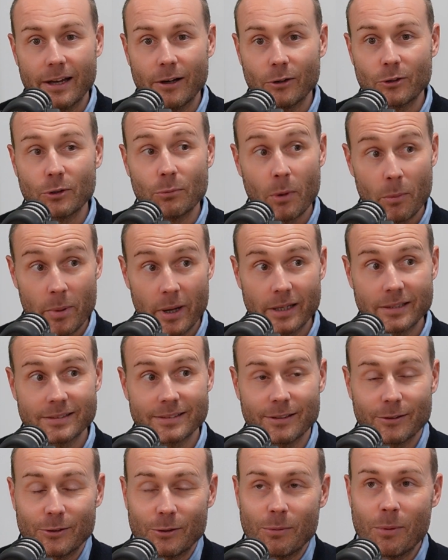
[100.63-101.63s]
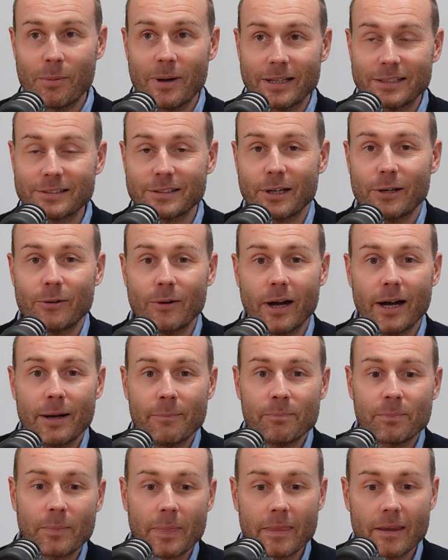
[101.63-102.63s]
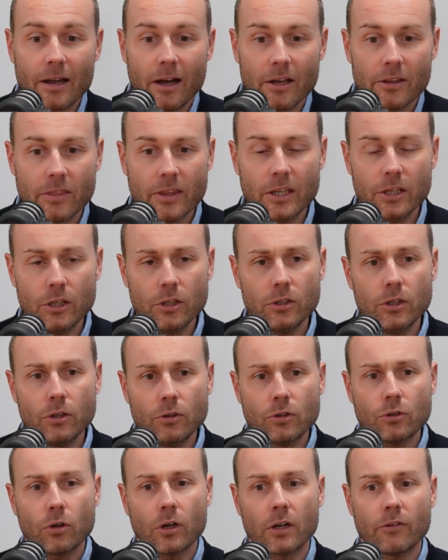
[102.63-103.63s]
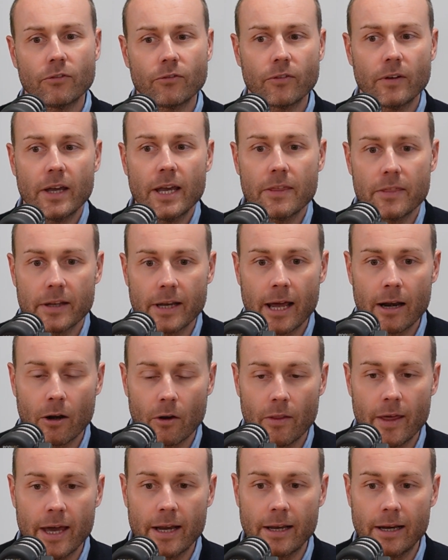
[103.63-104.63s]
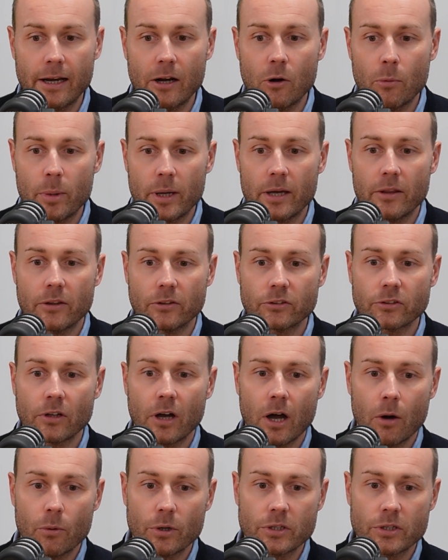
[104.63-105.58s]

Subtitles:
I'll do my best. So I think you kind of hit the nail on the head a little bit at the start,